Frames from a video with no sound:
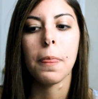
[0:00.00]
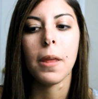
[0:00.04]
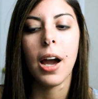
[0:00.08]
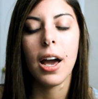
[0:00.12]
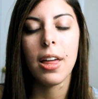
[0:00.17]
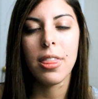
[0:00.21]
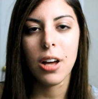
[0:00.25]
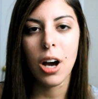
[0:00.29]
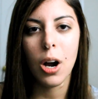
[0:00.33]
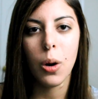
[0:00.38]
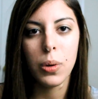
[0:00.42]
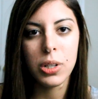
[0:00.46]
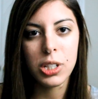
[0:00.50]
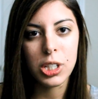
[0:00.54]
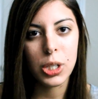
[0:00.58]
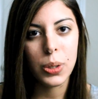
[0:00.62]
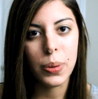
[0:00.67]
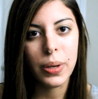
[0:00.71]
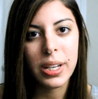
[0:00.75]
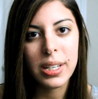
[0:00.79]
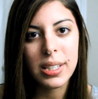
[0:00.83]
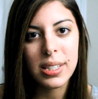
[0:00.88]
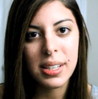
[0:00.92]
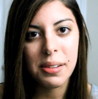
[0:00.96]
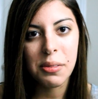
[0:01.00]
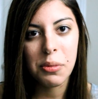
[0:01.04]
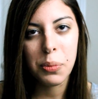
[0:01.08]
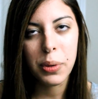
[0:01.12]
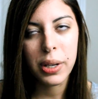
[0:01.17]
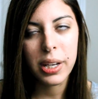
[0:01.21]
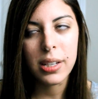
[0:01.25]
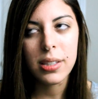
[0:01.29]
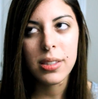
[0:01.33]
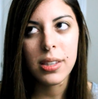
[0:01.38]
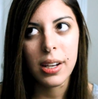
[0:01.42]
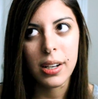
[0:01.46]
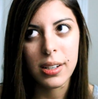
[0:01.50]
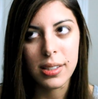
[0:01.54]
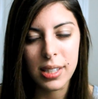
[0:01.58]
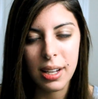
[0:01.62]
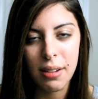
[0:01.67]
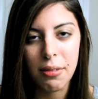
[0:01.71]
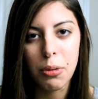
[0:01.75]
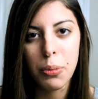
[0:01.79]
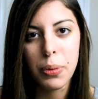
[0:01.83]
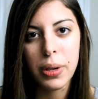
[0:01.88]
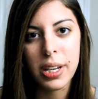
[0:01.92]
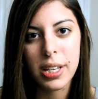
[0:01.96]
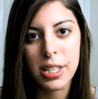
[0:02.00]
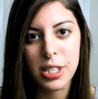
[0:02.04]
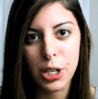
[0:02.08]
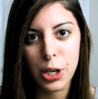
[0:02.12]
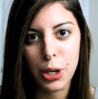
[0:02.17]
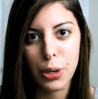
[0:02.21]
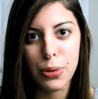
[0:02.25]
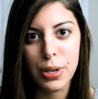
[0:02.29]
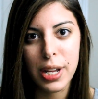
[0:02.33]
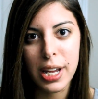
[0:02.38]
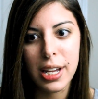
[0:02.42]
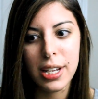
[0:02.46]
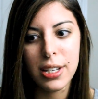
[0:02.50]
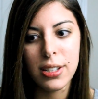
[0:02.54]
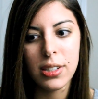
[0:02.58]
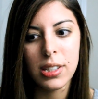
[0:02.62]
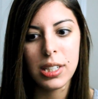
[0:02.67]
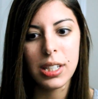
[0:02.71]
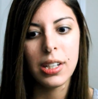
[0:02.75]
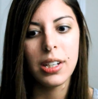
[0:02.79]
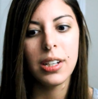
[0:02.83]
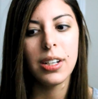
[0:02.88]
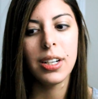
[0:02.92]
I thought once you hit 7 weeks, like 7 weeks, 0 days,